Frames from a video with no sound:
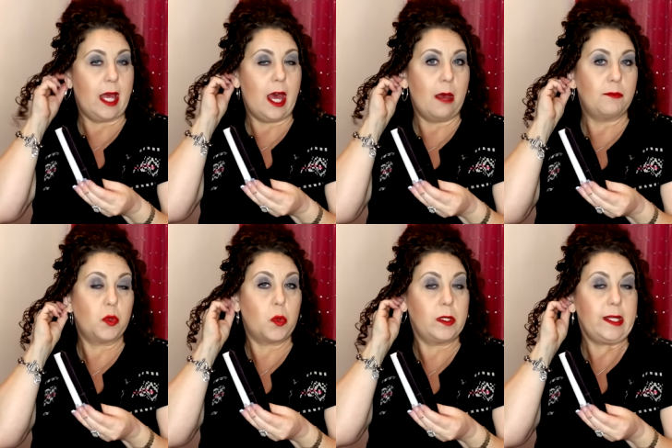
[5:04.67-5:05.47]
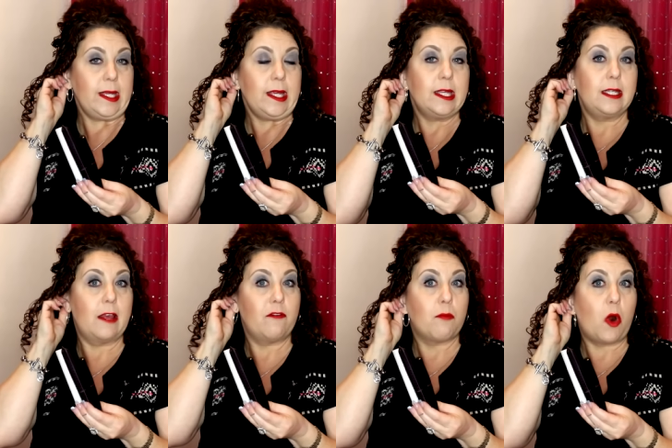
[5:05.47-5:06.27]
up toward the end
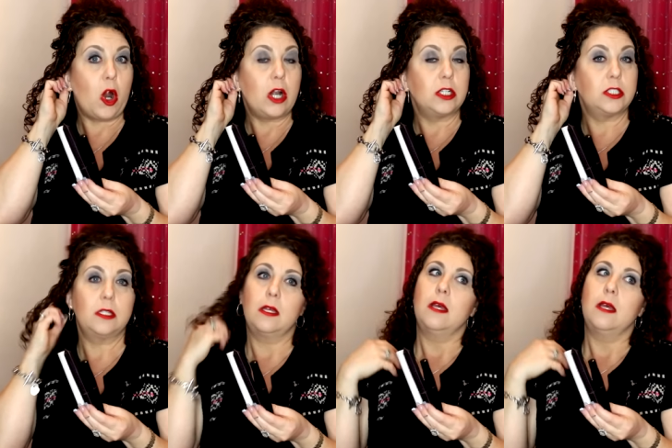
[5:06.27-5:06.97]
of March,